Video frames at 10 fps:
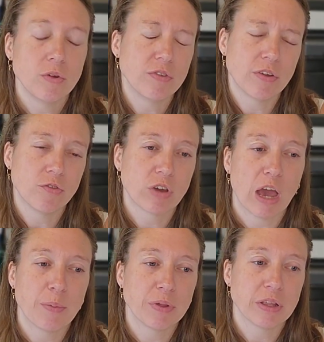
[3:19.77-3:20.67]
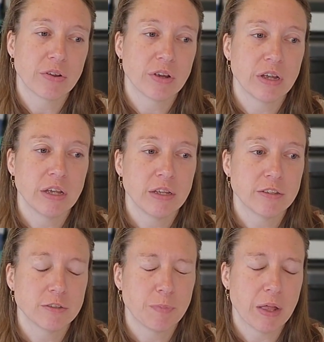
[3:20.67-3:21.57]
We've done vocabulary,
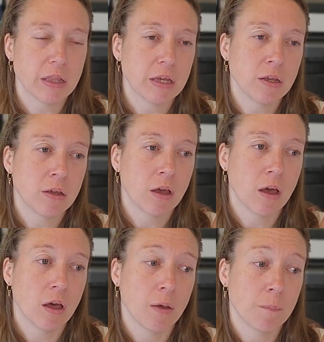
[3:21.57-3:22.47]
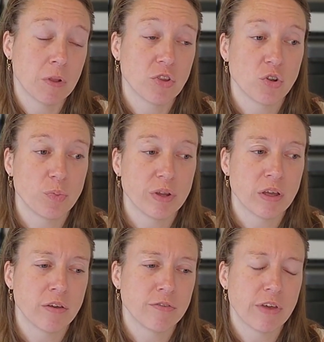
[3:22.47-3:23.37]
spelling, a little bit
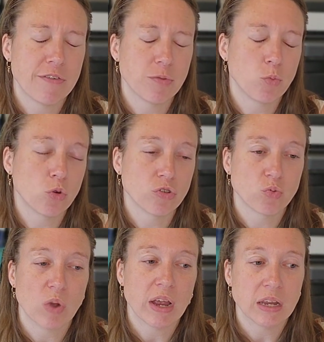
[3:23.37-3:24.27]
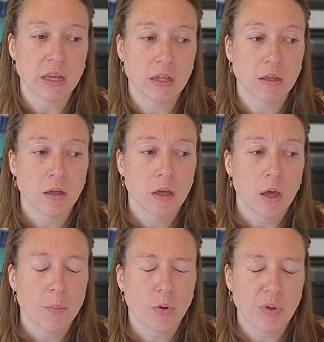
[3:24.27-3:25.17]
of Evan Moore's writing,
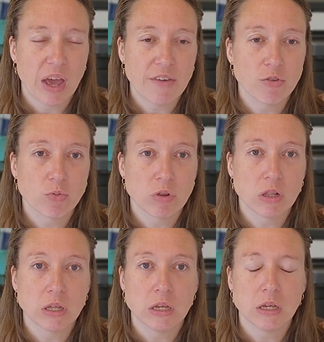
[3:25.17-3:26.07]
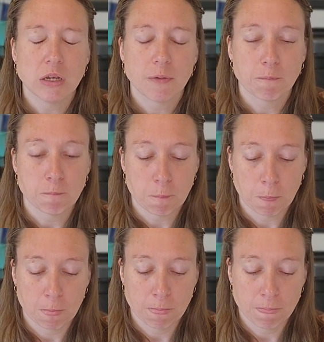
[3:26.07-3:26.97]
but we haven't really
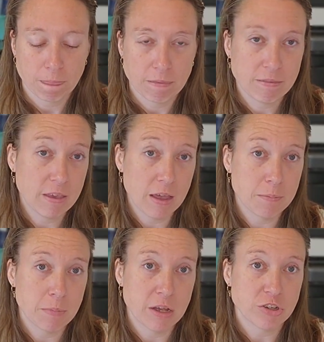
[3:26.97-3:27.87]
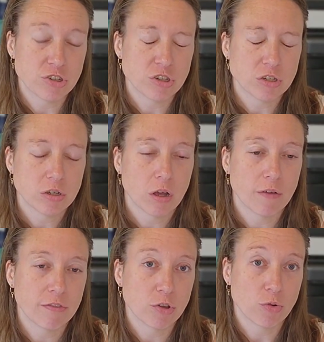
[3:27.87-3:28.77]
done much
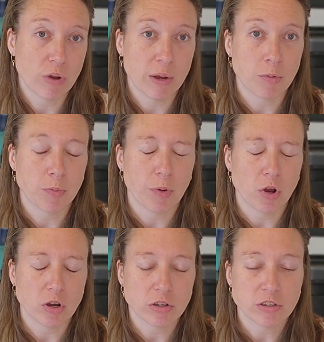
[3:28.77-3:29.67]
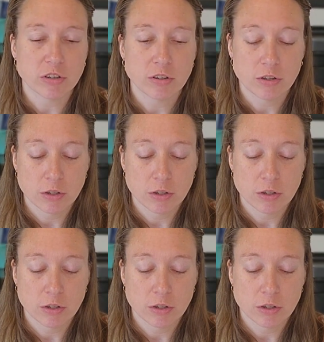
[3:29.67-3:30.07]
of the grammar part.